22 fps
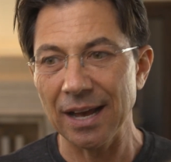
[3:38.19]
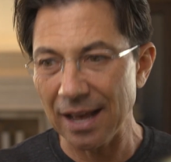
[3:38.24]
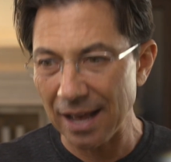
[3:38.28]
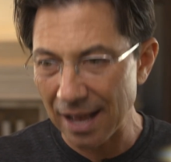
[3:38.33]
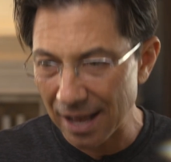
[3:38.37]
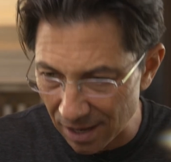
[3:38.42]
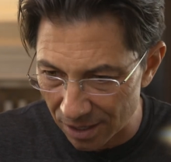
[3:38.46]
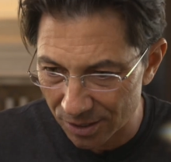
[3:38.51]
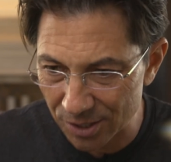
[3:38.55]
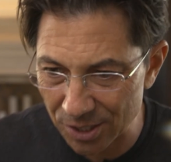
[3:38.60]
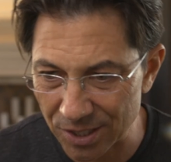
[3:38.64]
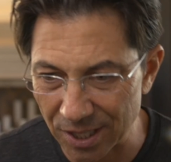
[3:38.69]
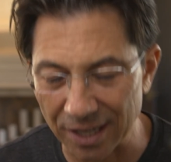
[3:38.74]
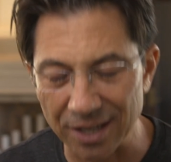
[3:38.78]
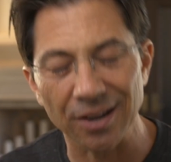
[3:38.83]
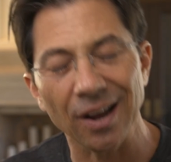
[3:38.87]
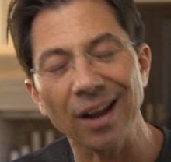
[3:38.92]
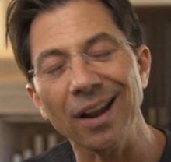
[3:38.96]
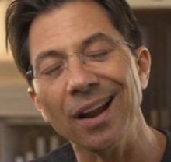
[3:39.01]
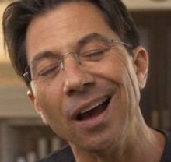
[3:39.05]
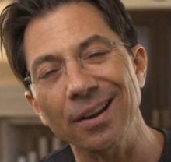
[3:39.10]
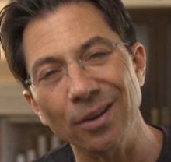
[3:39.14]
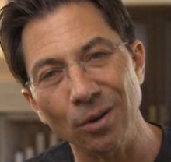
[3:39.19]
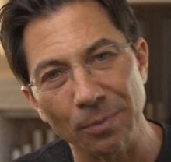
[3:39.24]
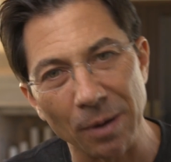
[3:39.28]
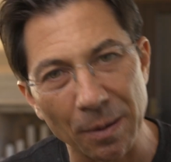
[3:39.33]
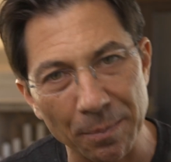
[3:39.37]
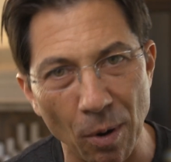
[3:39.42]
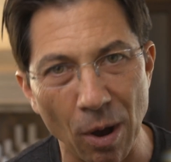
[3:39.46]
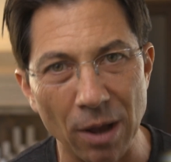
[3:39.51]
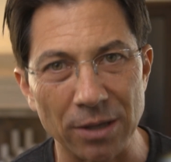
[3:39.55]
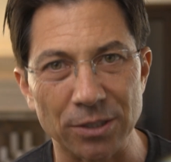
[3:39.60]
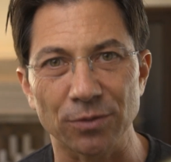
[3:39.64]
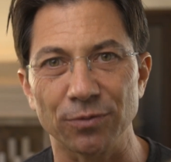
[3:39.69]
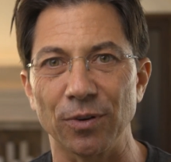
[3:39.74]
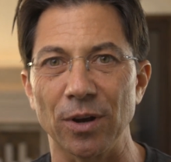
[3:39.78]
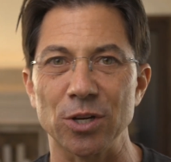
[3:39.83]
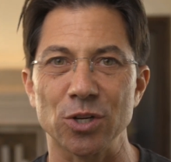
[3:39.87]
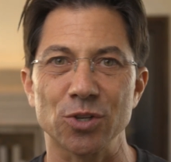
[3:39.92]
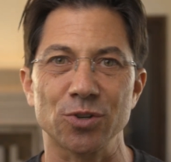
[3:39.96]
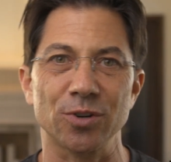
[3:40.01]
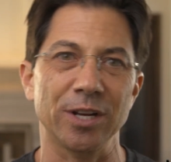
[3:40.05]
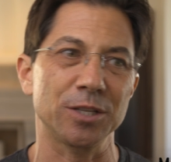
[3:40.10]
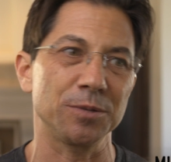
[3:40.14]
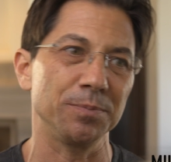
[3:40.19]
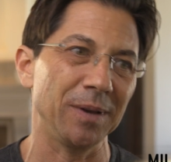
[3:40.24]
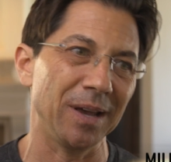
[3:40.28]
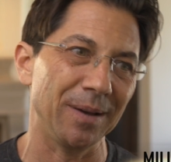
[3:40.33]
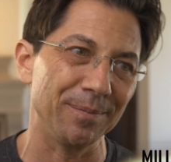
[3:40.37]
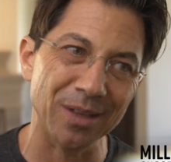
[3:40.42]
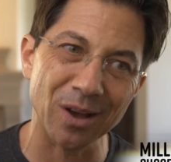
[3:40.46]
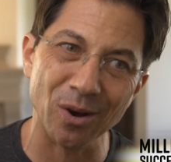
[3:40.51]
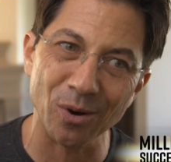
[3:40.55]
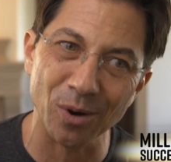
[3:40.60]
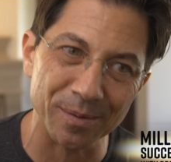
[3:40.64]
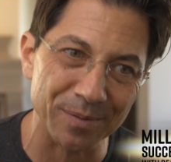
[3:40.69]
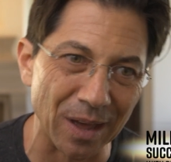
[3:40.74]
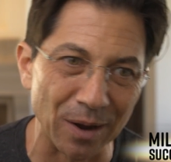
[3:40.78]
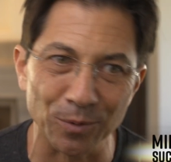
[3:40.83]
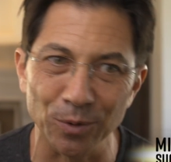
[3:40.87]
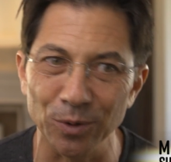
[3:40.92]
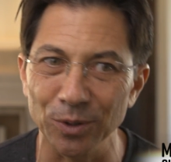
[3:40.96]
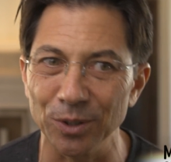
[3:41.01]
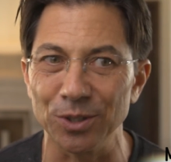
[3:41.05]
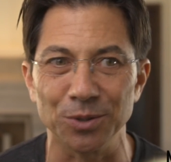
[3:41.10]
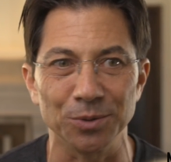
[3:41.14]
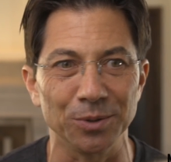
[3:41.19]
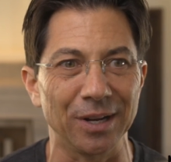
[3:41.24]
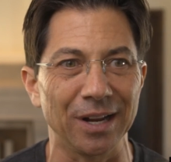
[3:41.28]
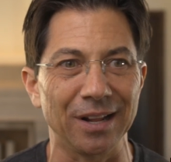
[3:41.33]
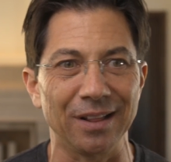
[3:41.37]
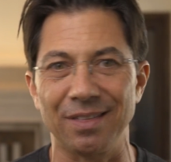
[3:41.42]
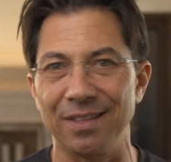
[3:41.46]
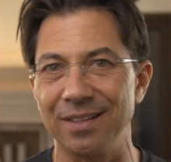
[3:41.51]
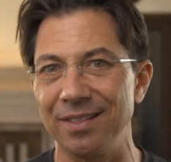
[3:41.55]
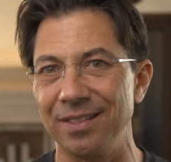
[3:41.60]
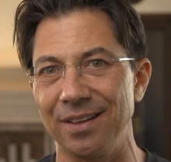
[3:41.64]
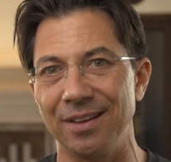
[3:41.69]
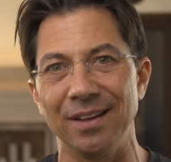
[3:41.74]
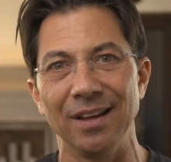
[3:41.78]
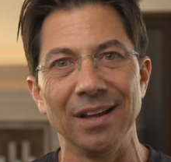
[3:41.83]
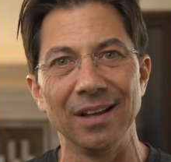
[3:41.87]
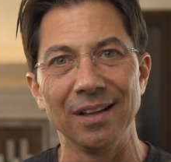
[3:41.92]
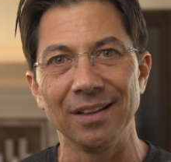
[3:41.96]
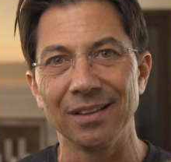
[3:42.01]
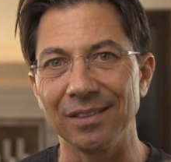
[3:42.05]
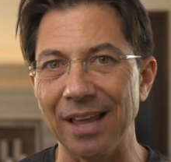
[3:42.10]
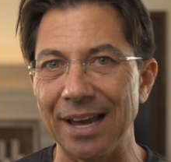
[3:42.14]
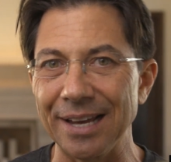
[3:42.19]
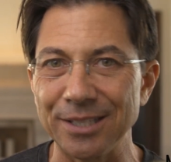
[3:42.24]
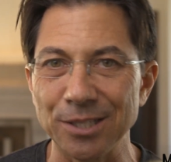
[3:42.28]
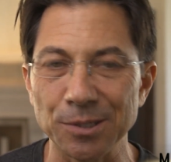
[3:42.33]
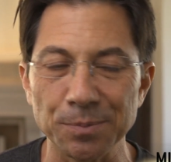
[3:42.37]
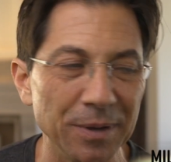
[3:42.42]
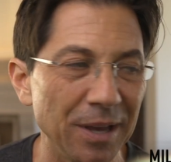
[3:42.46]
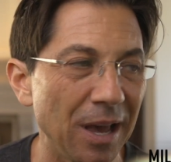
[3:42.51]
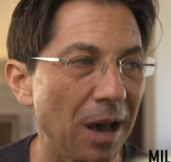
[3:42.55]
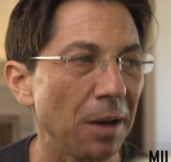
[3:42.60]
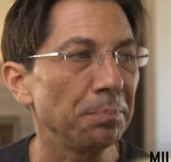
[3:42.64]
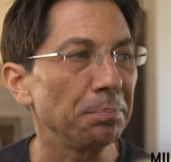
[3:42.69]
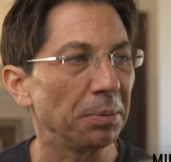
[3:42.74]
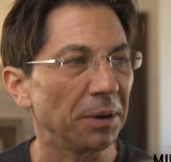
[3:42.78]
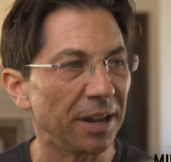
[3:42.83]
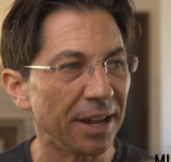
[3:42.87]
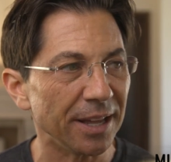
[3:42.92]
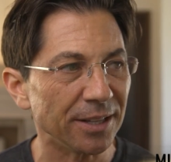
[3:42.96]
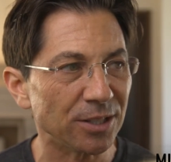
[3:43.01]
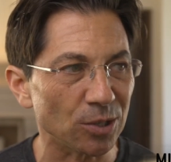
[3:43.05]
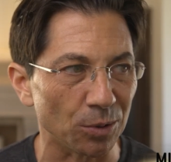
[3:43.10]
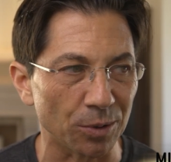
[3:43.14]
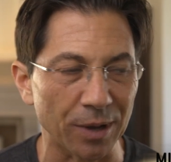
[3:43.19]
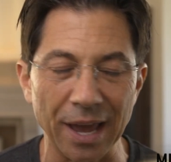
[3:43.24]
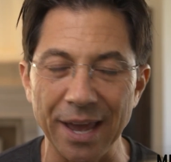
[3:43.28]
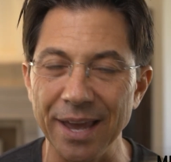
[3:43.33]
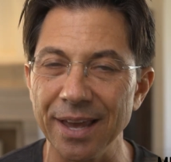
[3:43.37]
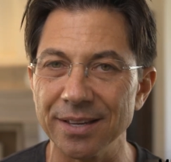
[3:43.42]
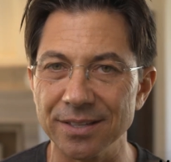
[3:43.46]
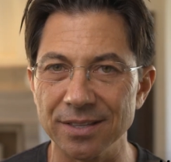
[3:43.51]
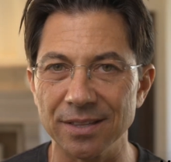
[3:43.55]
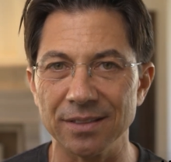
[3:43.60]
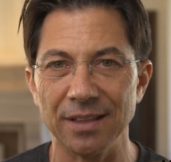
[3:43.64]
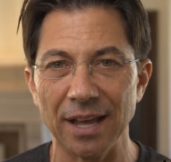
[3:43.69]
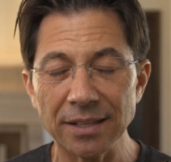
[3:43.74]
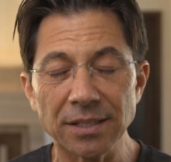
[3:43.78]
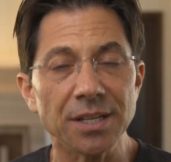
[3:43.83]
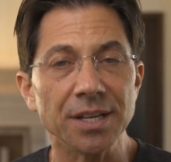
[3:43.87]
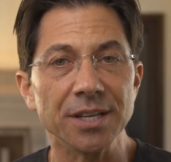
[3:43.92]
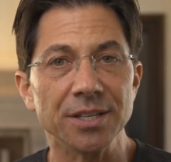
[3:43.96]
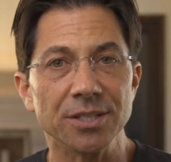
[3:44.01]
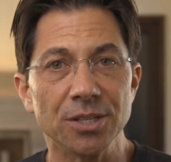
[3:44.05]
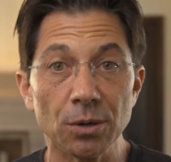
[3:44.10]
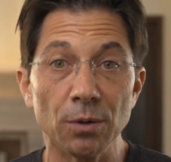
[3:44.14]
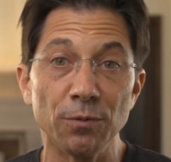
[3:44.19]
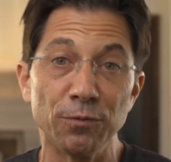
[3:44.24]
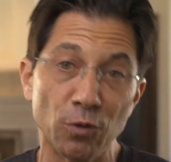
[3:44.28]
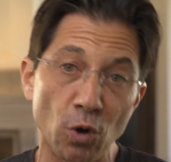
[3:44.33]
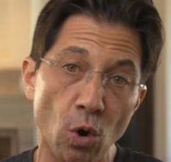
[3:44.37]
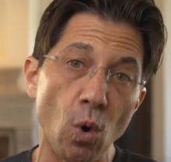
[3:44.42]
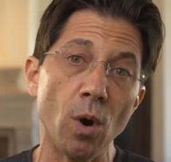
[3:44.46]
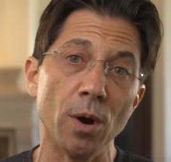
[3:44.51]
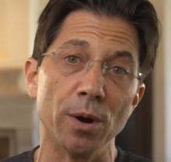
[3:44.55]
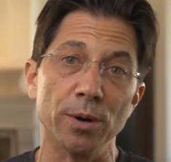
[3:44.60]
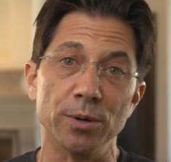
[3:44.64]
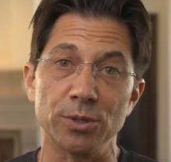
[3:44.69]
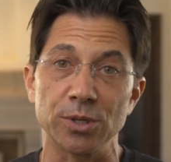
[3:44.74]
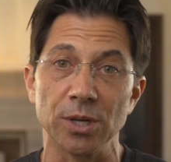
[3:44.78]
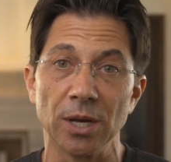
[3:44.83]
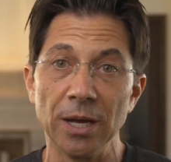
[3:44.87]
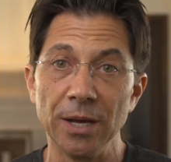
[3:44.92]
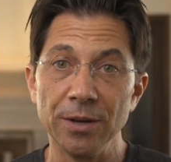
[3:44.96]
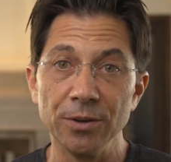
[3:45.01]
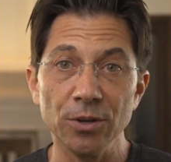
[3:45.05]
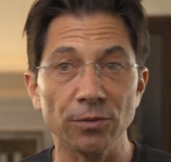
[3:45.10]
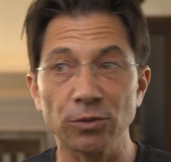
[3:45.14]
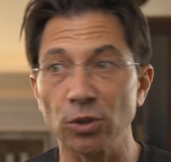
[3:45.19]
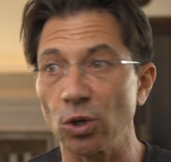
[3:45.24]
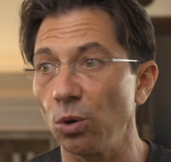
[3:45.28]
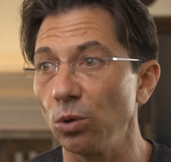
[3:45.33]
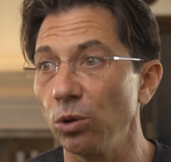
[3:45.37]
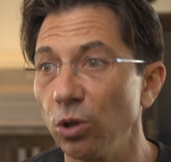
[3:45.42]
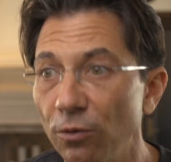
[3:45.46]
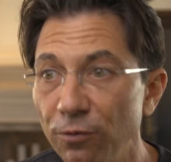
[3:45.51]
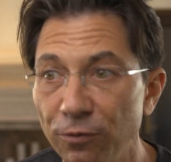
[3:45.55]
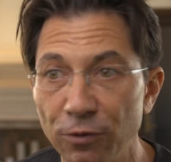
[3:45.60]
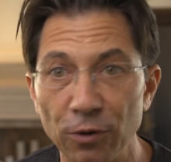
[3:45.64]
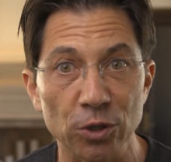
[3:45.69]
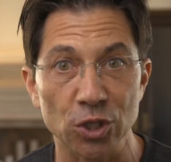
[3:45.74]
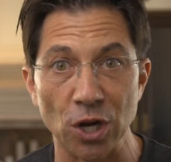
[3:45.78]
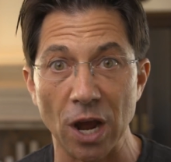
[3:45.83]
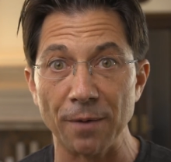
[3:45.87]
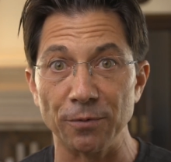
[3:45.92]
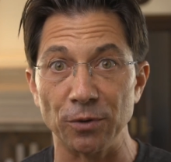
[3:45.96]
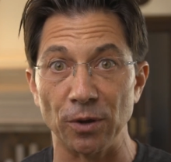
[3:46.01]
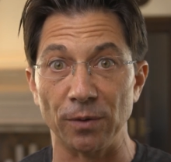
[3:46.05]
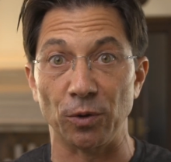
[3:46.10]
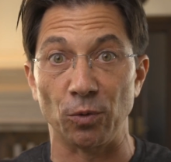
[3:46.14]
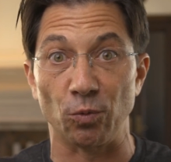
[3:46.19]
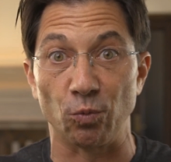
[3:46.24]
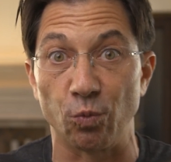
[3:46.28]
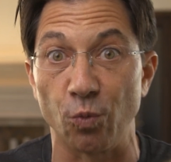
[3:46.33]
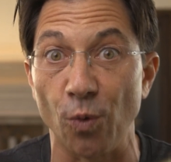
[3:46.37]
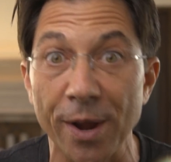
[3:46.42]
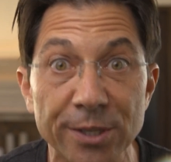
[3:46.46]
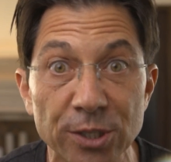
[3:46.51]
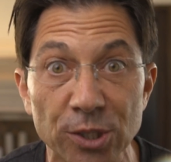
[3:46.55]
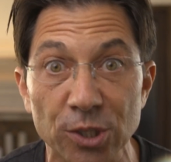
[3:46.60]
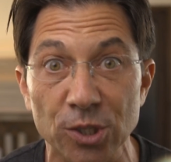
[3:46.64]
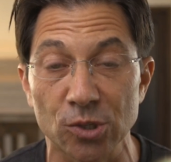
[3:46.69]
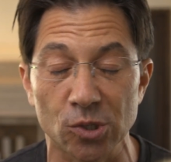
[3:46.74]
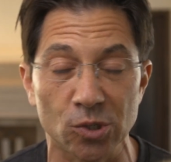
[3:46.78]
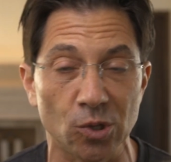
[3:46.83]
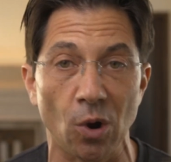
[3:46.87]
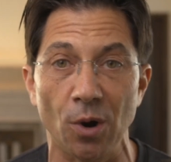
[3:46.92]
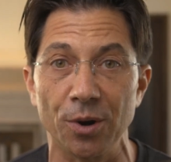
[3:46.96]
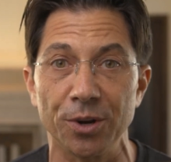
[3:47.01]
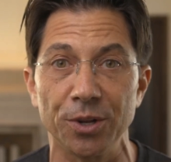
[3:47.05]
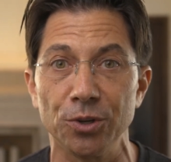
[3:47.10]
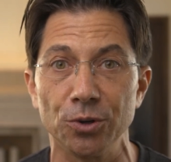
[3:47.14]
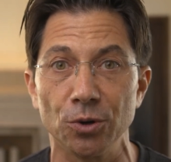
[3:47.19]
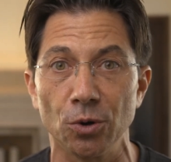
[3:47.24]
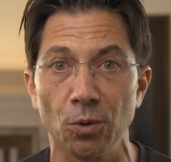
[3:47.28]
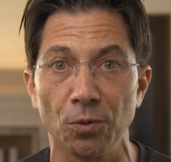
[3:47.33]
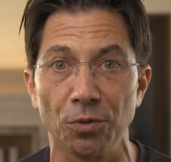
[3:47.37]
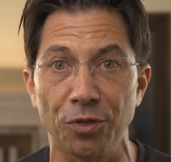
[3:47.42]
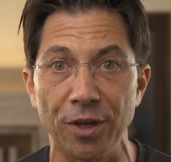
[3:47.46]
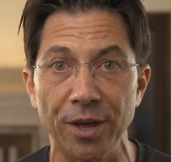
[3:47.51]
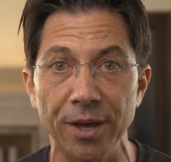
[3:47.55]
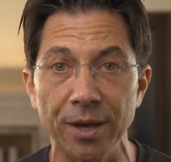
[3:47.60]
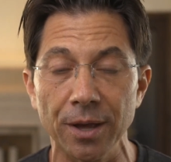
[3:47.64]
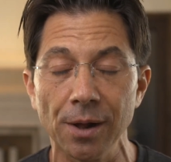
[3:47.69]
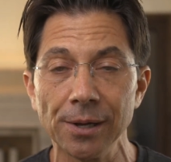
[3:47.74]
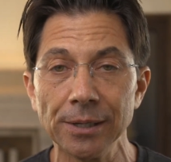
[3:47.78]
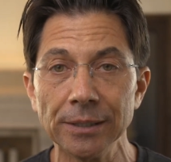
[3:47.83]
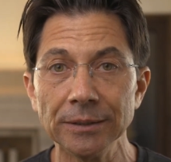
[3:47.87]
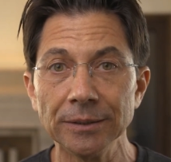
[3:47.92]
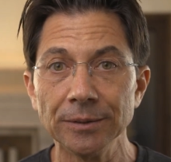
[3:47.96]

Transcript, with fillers: I'll stick here. I know my boss frustrates me. I'm now I'm not really doing anything that lights me up, but it's okay. Is, that's easier, of course. You don't have to go look for a job. You have to risk starting your own thing.